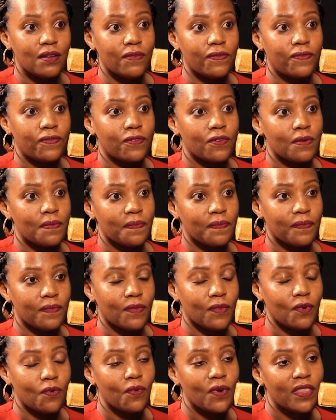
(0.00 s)

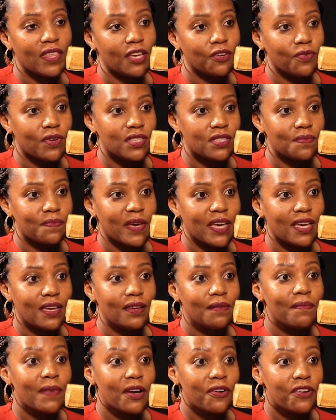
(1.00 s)
from whether it was
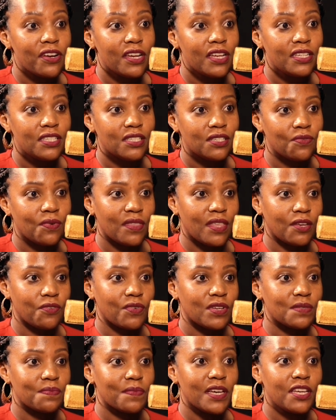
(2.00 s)
my marriage, whether it
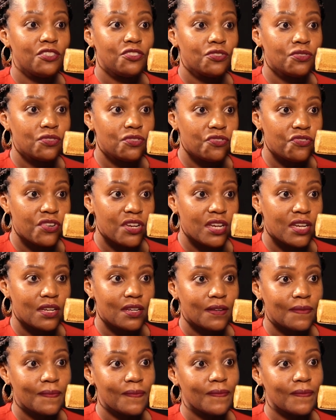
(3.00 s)
was my children.